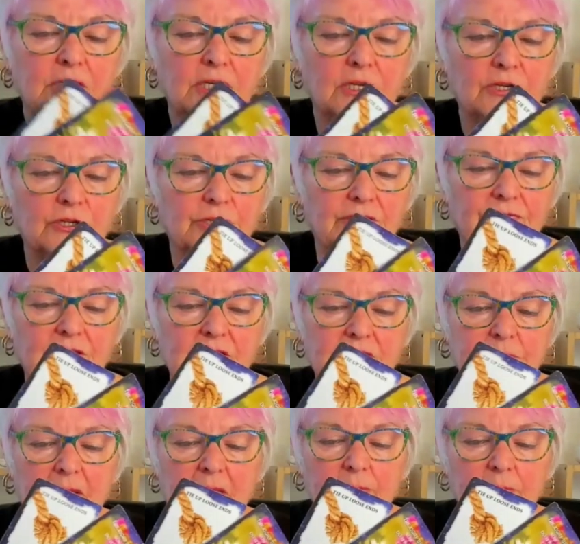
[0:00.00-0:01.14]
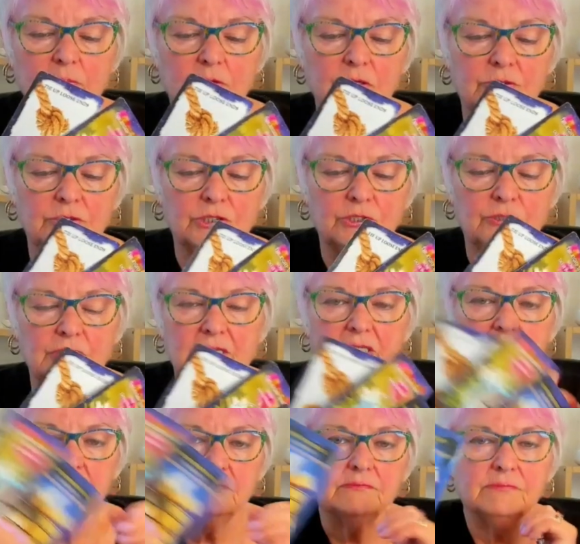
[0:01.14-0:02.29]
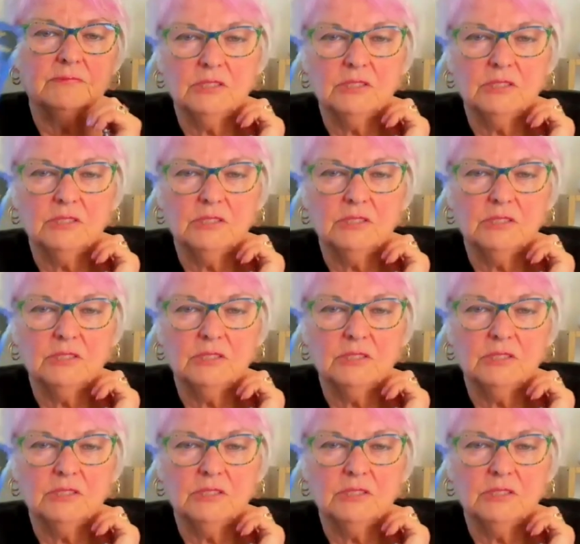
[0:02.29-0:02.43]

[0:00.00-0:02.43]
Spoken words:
If there's paperwork that you need to